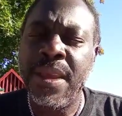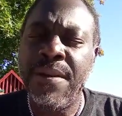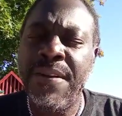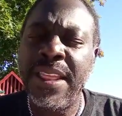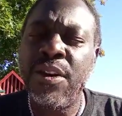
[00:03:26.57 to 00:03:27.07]

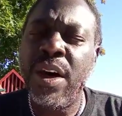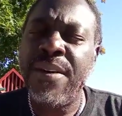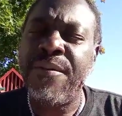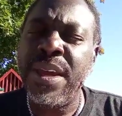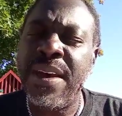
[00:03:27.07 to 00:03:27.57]
Father God,
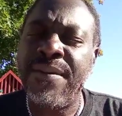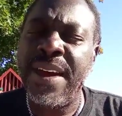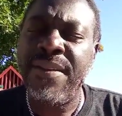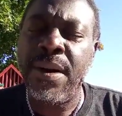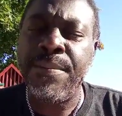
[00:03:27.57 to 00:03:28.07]
if we have
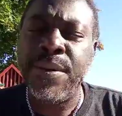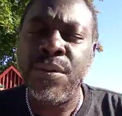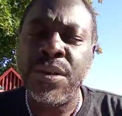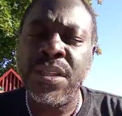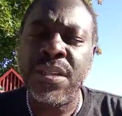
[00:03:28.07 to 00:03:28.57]
ever
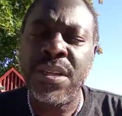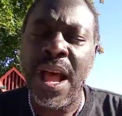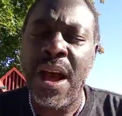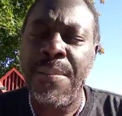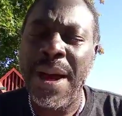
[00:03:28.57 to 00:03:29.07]
abused
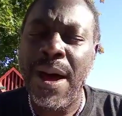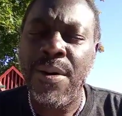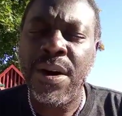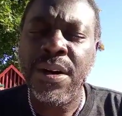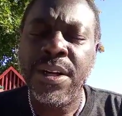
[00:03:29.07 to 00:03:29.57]
our
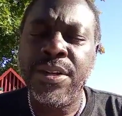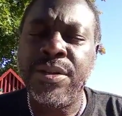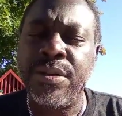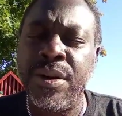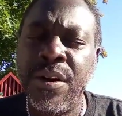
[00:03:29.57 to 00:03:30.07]
power
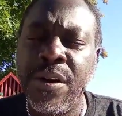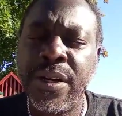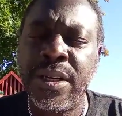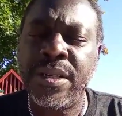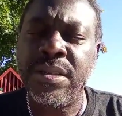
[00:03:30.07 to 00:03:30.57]
to hurt,